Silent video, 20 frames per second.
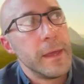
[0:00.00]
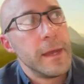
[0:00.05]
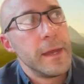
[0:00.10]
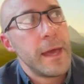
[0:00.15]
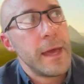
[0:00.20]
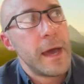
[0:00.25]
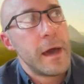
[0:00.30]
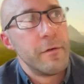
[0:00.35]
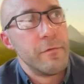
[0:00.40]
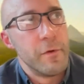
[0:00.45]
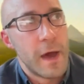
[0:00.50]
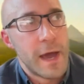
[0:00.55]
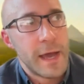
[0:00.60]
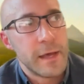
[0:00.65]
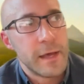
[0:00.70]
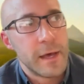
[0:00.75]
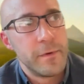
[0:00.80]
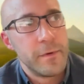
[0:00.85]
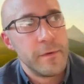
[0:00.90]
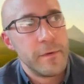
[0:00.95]
in our
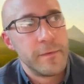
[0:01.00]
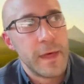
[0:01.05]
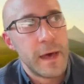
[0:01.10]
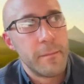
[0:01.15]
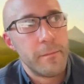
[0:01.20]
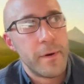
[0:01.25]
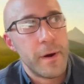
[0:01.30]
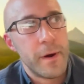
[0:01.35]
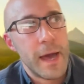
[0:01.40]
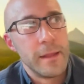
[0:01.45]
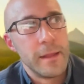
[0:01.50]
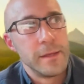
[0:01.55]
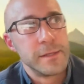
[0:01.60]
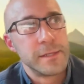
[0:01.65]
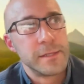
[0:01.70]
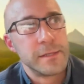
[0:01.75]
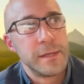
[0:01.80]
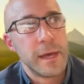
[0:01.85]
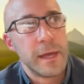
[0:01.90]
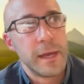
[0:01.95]
write up of that
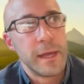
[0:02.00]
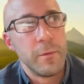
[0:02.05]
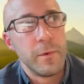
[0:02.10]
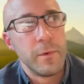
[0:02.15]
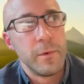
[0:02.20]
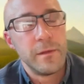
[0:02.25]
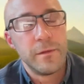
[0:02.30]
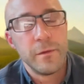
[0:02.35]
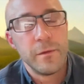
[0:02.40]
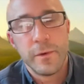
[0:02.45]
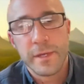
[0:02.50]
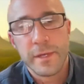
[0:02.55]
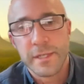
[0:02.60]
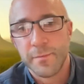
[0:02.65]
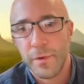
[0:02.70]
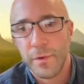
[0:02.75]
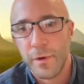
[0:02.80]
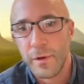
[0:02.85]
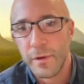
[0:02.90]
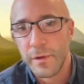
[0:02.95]
pilot study, we do
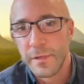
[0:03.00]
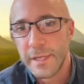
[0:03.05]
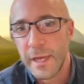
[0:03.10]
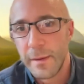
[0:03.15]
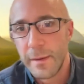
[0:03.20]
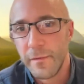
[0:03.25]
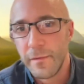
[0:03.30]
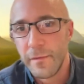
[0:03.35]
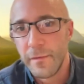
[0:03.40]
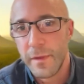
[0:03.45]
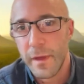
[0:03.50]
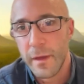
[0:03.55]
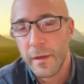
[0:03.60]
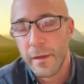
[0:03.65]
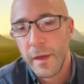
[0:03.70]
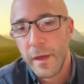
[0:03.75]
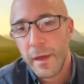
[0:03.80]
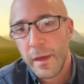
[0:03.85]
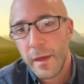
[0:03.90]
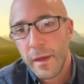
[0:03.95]
explore some of
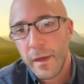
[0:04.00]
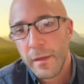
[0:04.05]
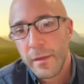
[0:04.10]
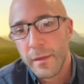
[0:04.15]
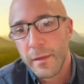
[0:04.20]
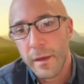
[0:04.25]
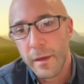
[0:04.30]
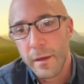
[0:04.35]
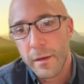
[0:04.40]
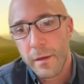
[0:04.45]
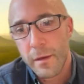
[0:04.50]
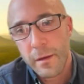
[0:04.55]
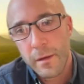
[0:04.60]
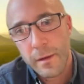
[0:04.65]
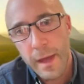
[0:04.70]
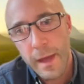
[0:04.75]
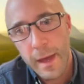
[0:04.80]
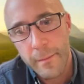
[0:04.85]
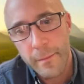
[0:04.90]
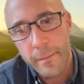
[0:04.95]
the the
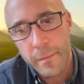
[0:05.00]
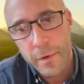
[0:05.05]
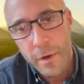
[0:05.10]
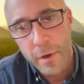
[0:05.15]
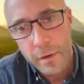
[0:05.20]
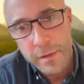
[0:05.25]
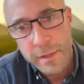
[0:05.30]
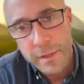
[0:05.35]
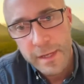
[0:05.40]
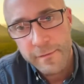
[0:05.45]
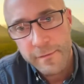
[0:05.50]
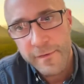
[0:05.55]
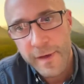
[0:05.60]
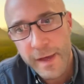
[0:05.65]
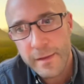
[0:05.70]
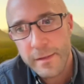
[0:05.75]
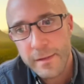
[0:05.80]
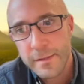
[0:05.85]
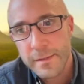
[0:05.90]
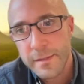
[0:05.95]
um, cognitive
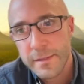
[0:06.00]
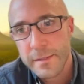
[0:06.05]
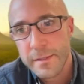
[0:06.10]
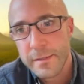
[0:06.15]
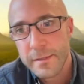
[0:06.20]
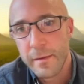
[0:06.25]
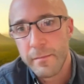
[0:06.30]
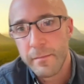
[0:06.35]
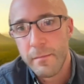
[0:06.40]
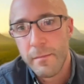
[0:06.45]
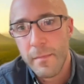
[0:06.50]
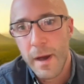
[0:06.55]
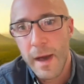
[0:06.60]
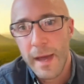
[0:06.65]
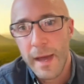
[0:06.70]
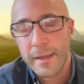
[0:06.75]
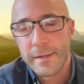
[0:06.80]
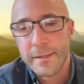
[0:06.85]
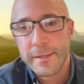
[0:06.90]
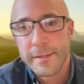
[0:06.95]
factors that
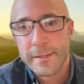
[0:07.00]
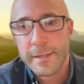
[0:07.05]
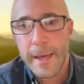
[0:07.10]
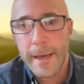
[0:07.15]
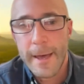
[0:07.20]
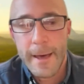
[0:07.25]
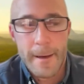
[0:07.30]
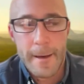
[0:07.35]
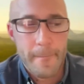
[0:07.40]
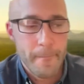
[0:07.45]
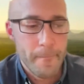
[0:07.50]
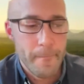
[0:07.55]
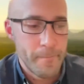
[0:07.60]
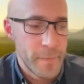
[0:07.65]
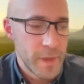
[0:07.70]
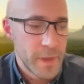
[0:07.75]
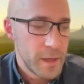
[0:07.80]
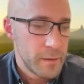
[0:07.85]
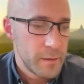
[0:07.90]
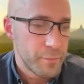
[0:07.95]
might
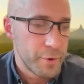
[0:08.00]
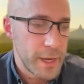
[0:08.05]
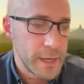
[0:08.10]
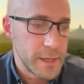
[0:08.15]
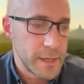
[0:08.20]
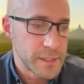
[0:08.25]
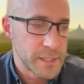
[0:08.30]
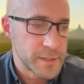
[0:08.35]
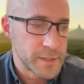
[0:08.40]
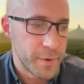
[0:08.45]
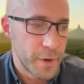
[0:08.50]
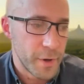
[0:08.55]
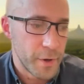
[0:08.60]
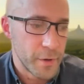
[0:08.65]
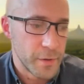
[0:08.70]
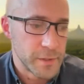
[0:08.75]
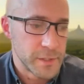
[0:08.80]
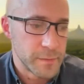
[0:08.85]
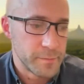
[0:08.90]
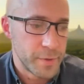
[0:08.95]
um,
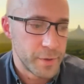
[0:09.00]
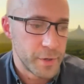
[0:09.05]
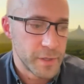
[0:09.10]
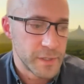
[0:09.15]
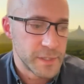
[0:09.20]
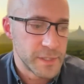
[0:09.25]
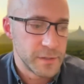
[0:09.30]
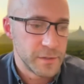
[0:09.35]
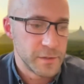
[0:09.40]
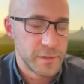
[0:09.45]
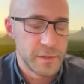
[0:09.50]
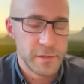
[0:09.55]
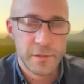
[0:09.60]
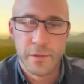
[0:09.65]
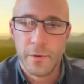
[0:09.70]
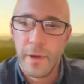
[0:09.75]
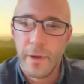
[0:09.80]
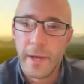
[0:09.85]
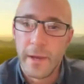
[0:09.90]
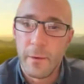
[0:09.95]
predispose a person to
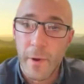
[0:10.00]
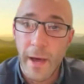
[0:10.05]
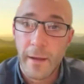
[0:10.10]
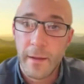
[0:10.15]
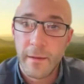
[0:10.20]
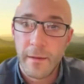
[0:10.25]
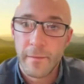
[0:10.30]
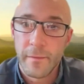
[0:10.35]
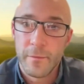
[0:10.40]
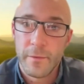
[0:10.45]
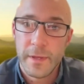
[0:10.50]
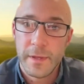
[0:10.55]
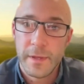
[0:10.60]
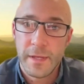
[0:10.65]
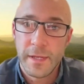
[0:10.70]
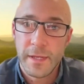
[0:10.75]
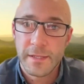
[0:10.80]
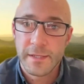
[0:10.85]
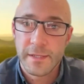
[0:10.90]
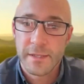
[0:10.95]
doing well
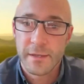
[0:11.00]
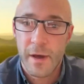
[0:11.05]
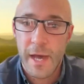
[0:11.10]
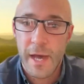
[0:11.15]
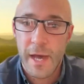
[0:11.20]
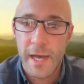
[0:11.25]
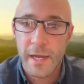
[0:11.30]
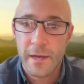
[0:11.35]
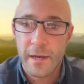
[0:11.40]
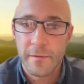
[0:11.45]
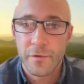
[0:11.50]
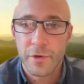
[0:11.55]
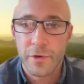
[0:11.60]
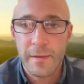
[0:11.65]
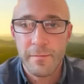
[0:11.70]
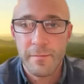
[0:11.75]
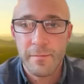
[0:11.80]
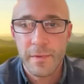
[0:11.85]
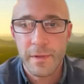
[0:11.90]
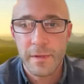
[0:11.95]
with this kind of
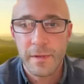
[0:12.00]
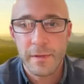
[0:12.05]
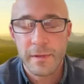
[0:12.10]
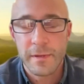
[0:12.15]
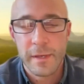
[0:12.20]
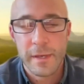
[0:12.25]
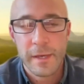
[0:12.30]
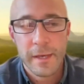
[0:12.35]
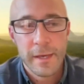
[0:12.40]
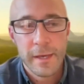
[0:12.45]
treatment.